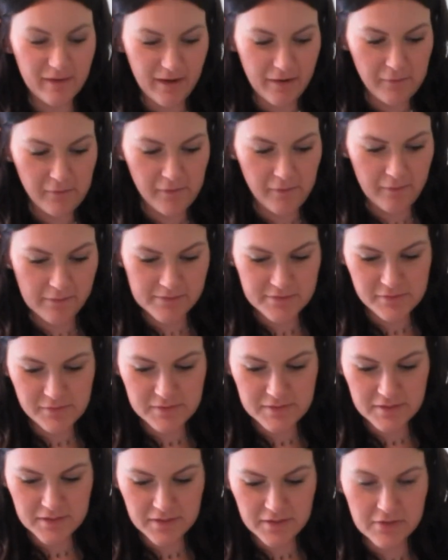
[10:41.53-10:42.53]
I don't know, I just
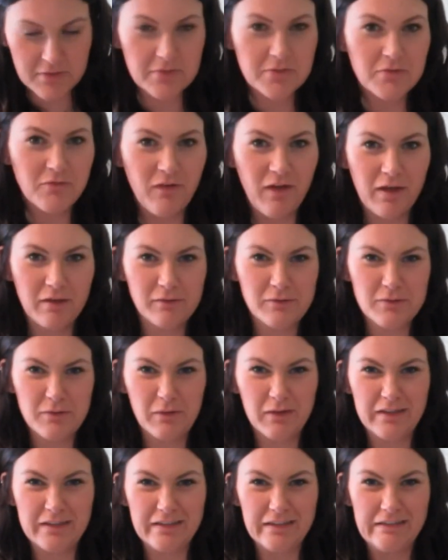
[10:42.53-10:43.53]
wasn't a huge fan, so
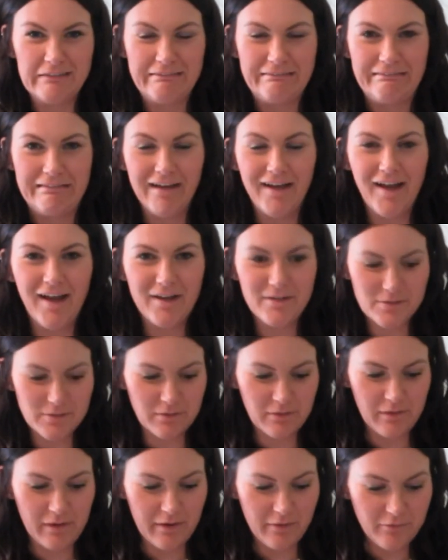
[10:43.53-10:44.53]
I just
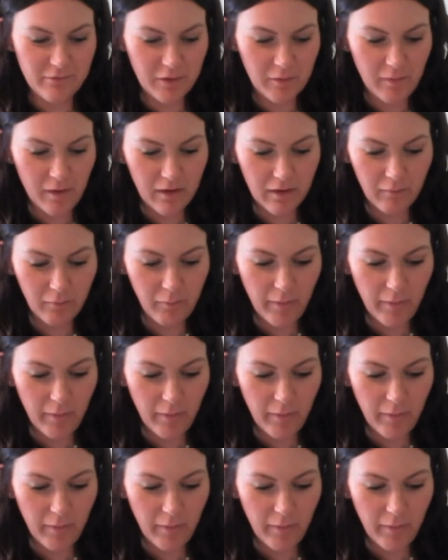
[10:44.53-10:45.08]
don't know how I feel about it.